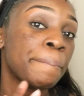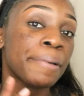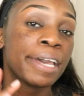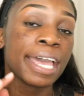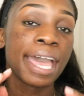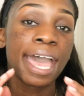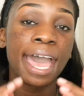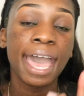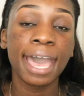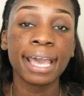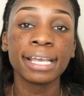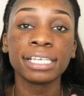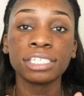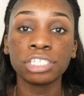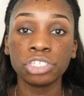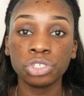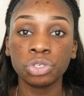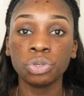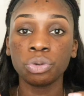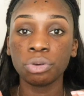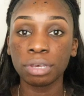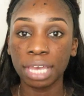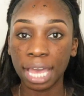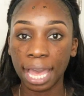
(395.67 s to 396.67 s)
But as
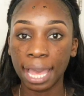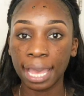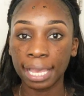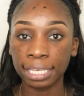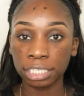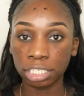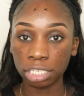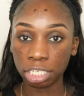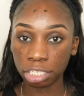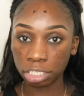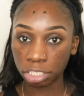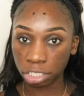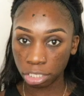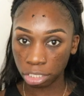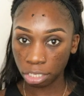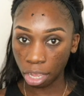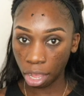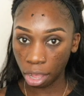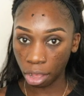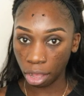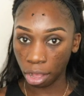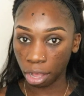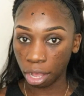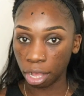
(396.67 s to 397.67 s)
you guys
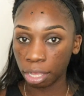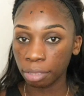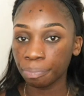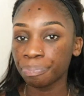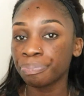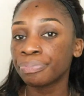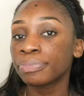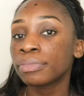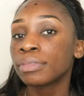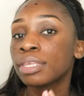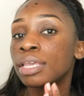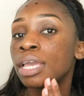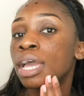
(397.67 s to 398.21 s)
saw,